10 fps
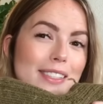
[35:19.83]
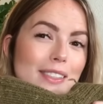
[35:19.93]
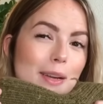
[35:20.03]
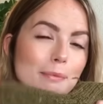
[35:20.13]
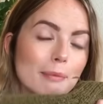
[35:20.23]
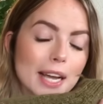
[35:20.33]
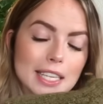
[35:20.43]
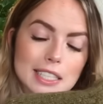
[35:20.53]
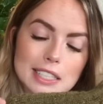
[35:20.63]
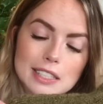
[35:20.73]
So I
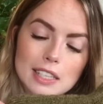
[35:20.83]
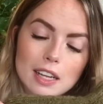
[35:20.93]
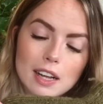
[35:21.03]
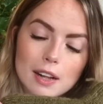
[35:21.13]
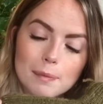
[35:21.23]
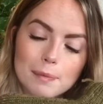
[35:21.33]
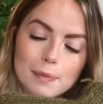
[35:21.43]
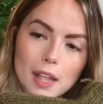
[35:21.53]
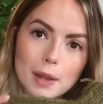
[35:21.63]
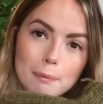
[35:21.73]
might
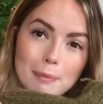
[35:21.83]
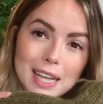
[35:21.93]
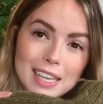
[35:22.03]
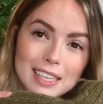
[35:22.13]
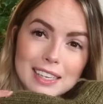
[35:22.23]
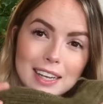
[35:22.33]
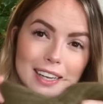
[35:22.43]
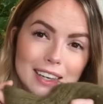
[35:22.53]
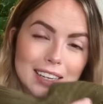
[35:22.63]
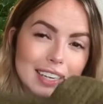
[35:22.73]
unpick it
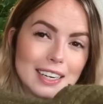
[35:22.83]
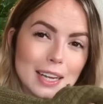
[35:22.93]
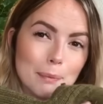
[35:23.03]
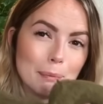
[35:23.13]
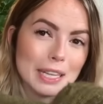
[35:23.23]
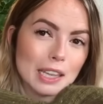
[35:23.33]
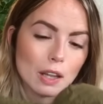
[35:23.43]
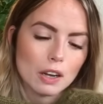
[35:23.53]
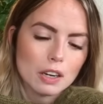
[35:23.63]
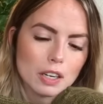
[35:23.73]
and knit it a bit
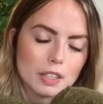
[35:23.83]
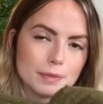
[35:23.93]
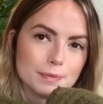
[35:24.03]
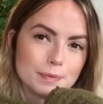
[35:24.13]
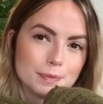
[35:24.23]
longer.